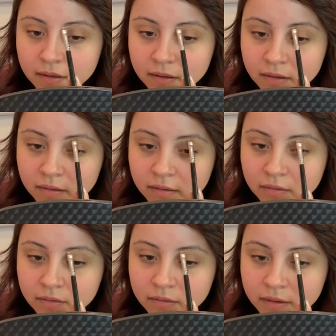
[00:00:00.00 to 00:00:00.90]
you
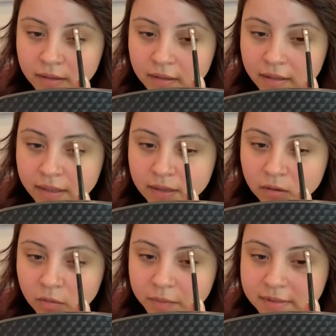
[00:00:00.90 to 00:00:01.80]
know, he like
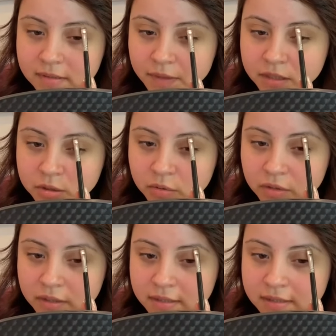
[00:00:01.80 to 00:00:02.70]
opens my
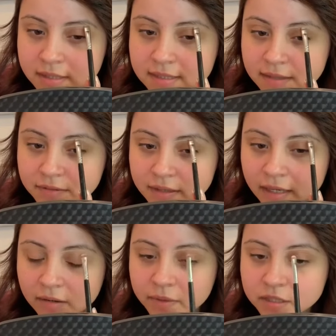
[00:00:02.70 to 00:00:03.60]
drawers, takes everything
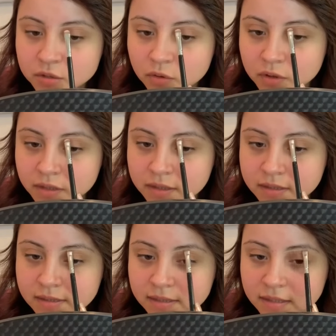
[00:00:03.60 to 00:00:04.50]
out of my
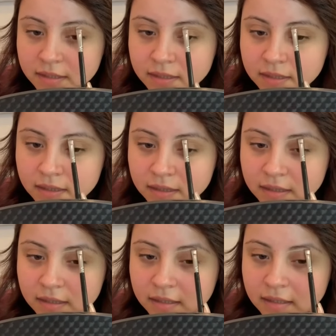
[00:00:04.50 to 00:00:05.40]
drawers. He
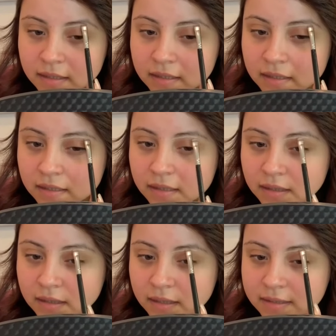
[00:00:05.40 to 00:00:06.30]

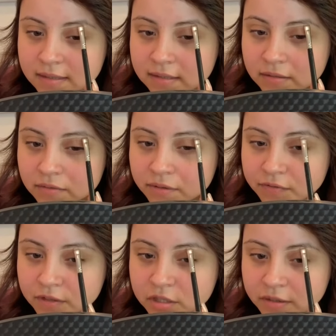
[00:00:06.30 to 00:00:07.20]
gets into the
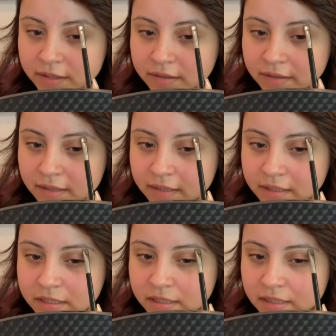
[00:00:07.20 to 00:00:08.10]
refrigerator in the
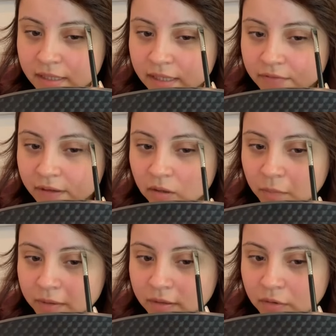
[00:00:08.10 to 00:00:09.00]
kitchen. Like if I
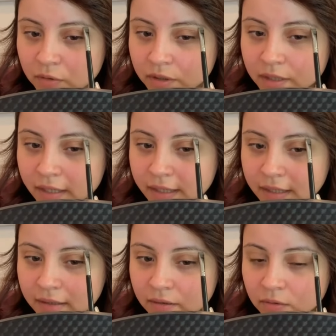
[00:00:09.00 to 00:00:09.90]
open the door, like
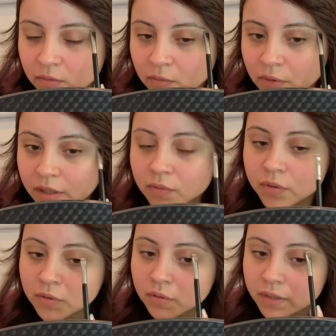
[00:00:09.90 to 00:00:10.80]
he'll run
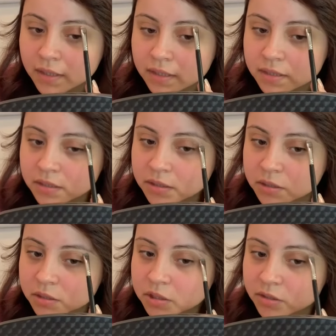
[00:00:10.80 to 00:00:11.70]
real quick and
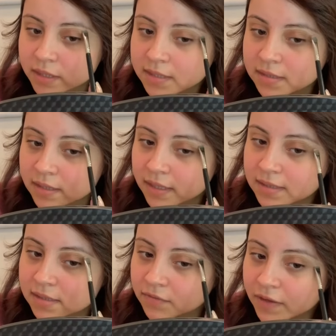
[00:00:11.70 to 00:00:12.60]
tries to get
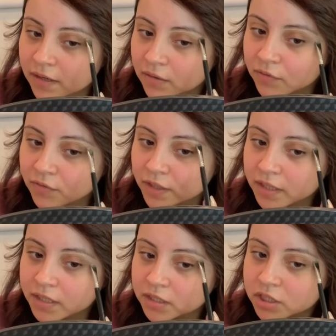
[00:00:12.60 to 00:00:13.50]
stuff out of the
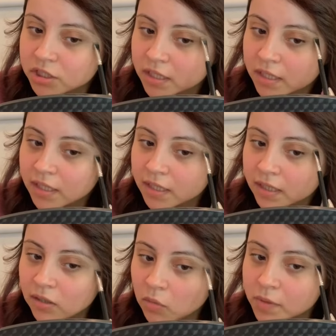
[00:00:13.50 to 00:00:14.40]
fridge.
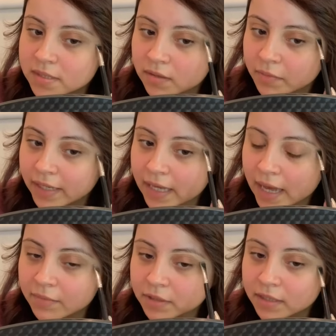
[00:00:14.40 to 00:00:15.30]
He opens up my
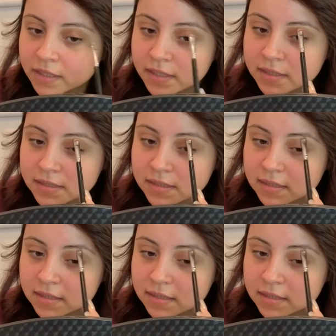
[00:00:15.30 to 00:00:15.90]
cabinets.